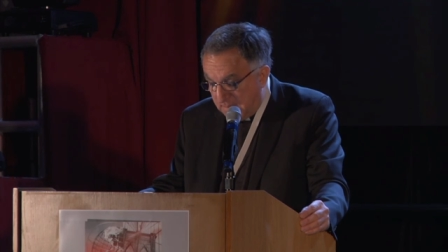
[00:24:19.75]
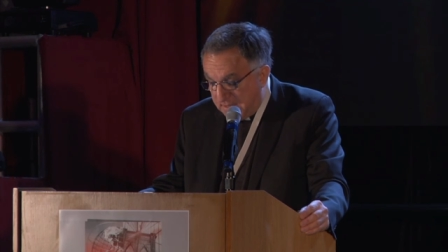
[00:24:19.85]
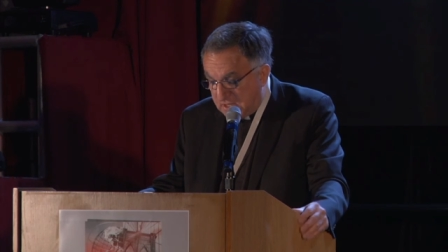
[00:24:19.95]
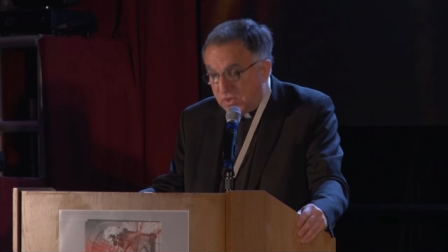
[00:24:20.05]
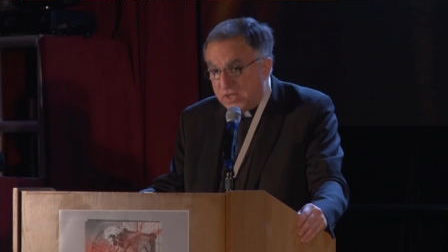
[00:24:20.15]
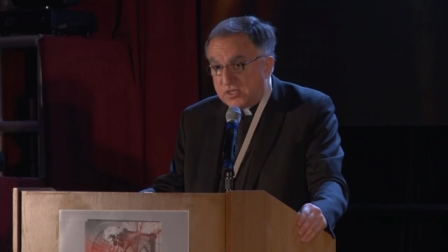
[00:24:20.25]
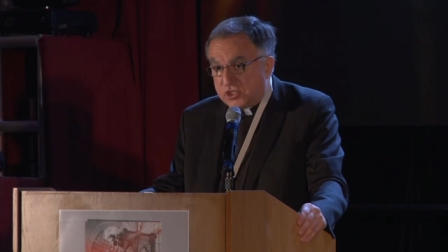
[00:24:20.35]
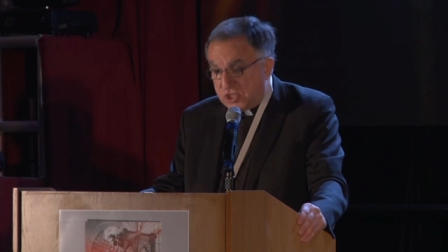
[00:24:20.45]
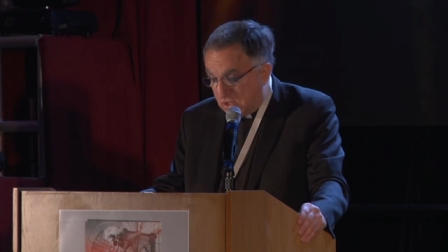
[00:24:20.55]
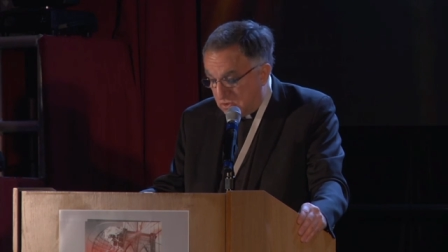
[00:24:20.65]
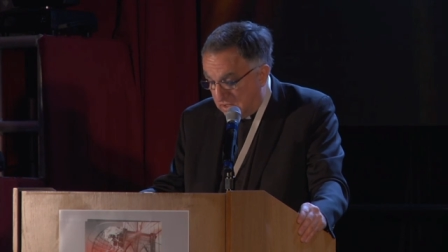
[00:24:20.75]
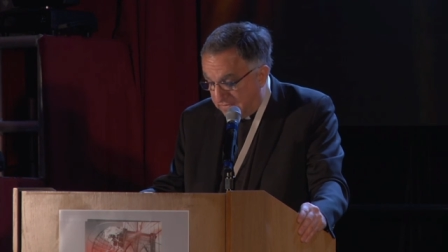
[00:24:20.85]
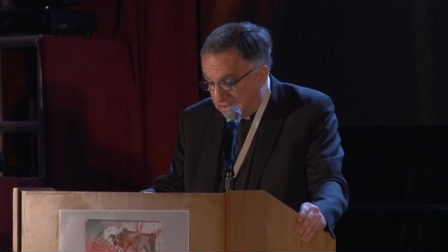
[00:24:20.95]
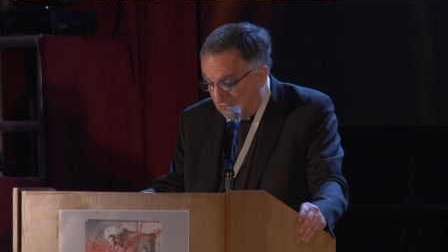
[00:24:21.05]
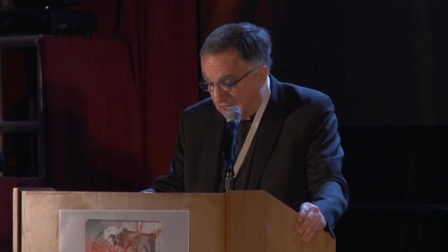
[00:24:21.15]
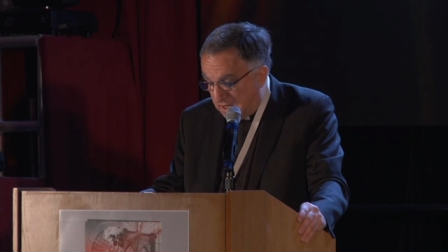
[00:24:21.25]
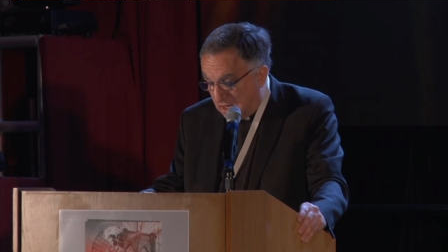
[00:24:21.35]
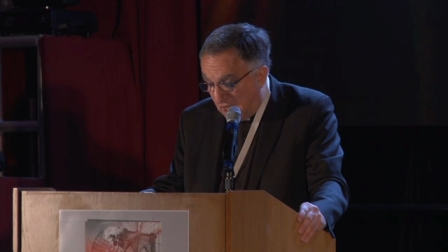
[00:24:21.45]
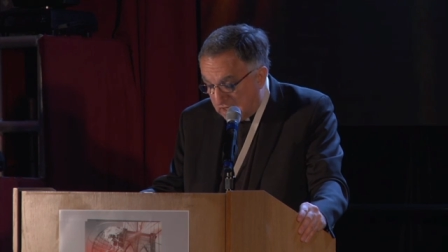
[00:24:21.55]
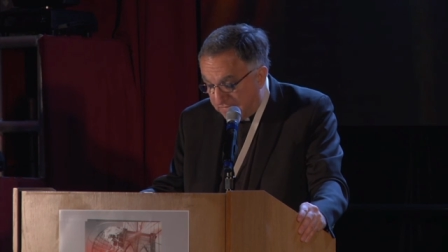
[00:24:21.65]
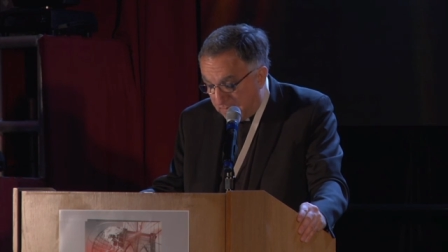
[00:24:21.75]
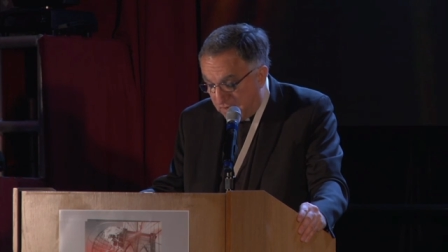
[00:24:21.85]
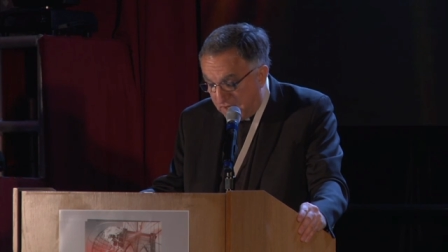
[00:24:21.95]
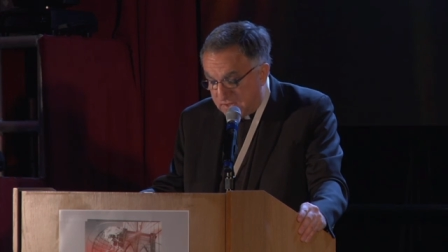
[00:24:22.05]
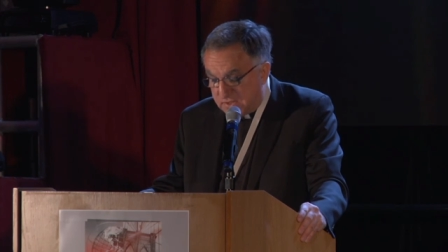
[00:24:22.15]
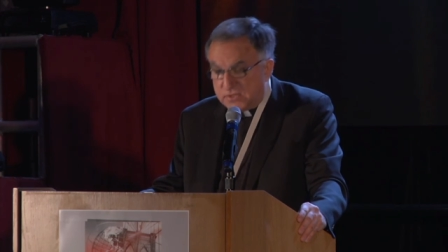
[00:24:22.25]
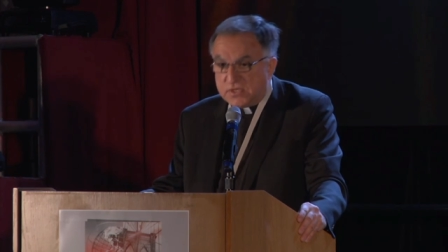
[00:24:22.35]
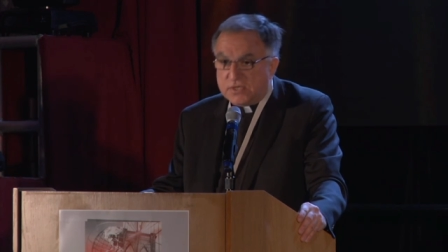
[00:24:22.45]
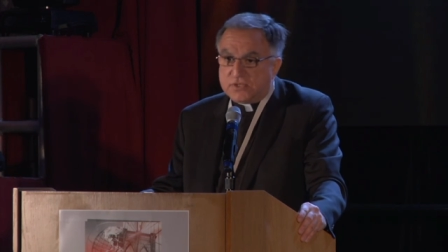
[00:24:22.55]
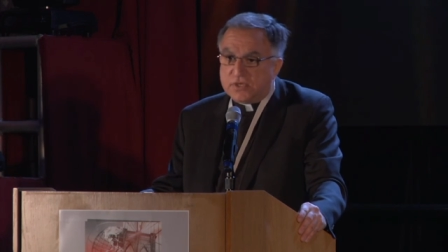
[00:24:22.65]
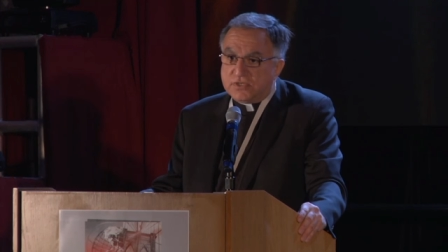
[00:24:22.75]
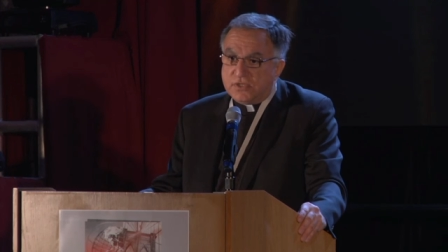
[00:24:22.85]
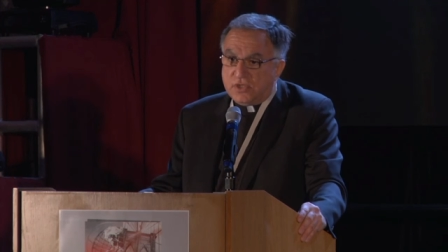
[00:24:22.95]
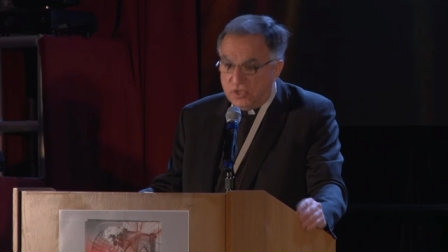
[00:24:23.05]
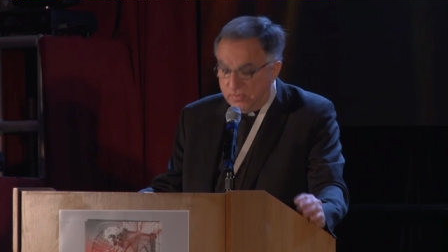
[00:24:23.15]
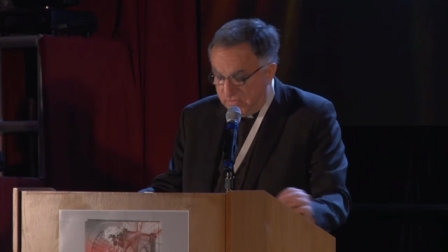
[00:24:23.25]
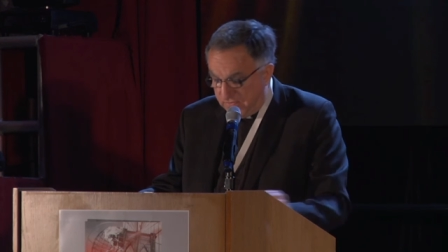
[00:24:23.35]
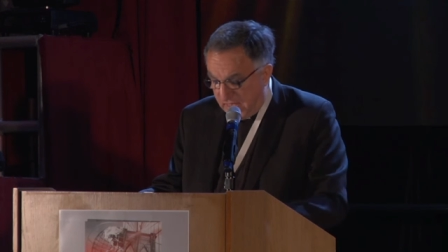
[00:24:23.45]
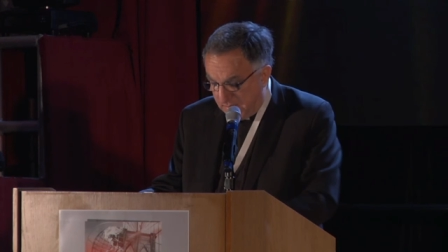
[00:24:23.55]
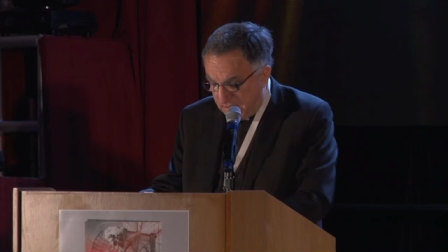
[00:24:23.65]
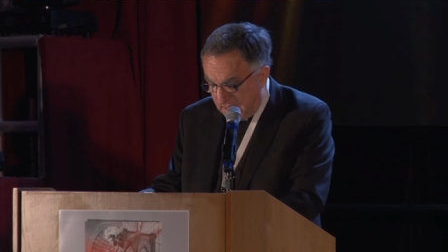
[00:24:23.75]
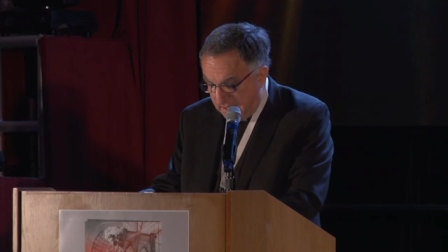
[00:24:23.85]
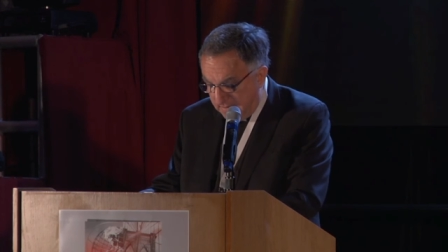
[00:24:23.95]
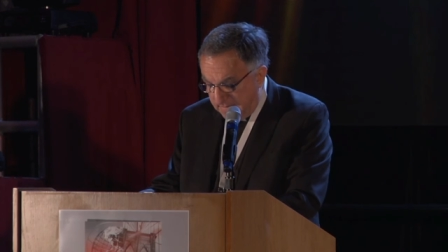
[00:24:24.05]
between the children of God and all of our brothers and sisters in the human family.